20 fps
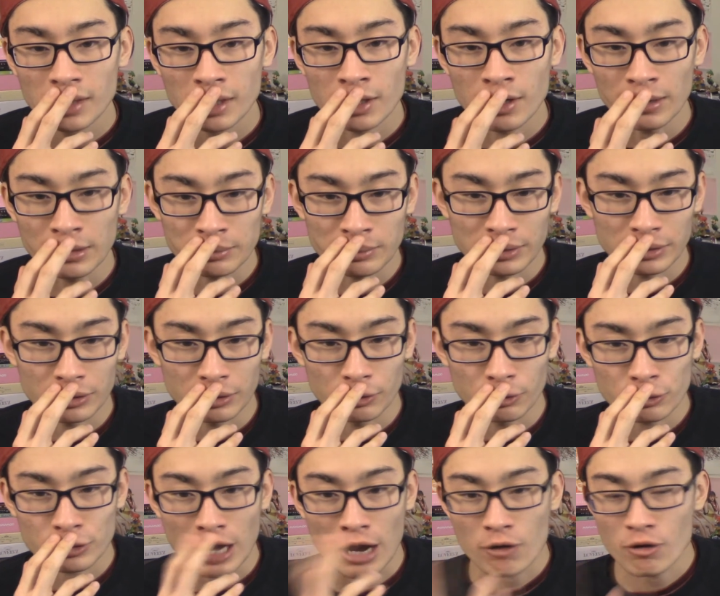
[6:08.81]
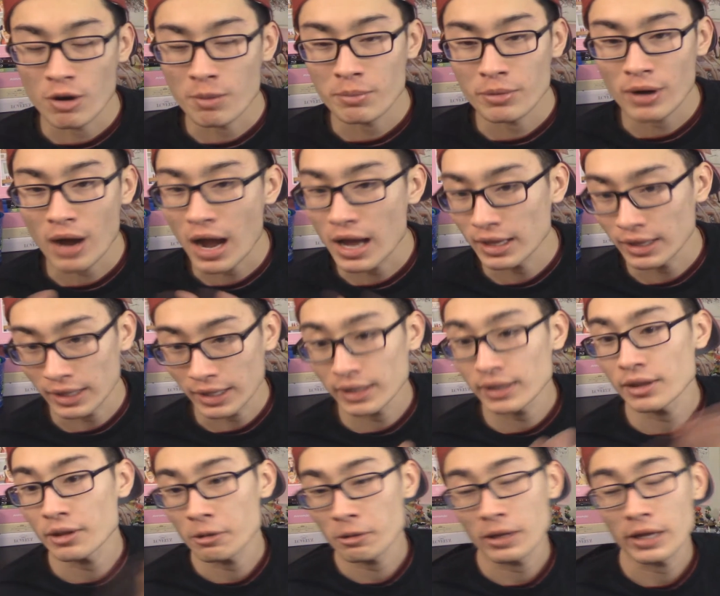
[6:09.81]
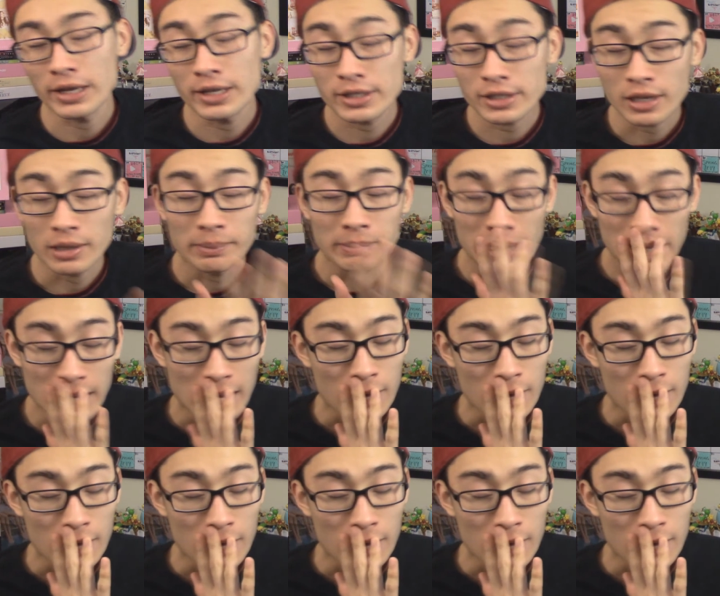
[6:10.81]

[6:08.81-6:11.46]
Cosmic Girls. I remember I liked their latest comeback.